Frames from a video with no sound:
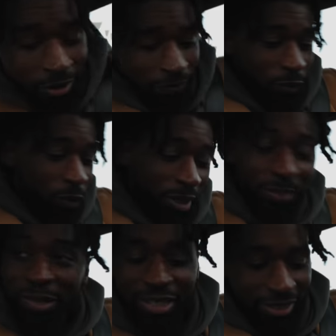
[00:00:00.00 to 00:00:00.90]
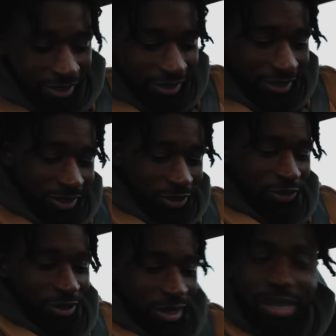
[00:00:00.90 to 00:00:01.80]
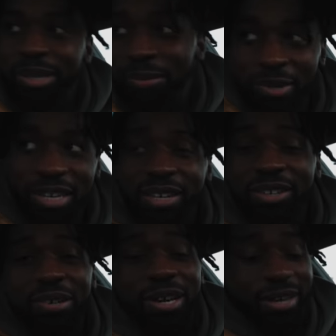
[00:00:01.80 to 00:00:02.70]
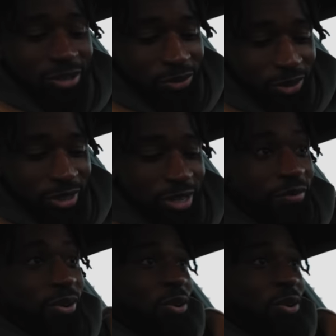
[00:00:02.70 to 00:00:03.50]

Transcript: 40 minutes to leave a crib, man. You gotta do stuff